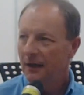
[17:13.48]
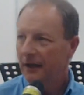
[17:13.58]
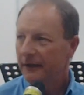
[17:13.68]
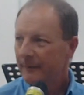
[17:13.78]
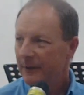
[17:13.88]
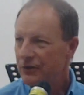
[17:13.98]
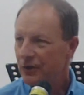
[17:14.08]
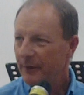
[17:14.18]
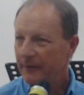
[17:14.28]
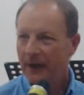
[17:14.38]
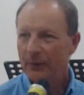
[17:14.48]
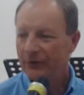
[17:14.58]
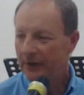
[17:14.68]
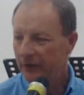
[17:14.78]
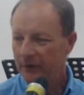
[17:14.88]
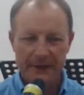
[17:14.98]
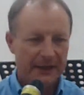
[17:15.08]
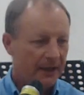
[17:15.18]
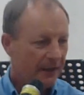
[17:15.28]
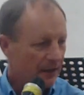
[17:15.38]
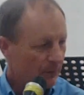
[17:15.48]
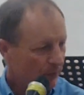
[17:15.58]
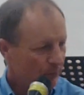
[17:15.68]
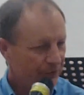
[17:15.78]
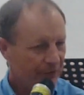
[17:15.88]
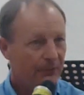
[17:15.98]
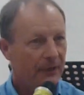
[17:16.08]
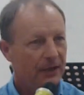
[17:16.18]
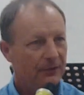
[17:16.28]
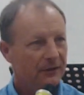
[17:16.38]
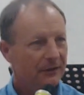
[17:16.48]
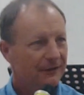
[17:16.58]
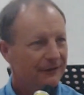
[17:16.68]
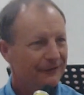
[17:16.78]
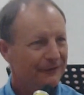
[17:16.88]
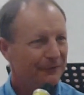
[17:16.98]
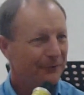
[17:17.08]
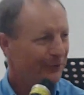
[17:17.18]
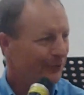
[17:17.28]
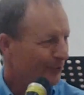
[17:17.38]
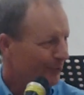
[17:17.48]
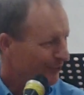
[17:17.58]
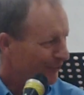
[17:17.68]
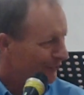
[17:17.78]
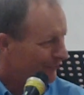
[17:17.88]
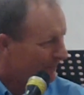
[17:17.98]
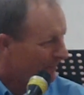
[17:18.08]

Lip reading: I don't know about you, but if I was ever to be king, I wouldn't want a crown of thorns.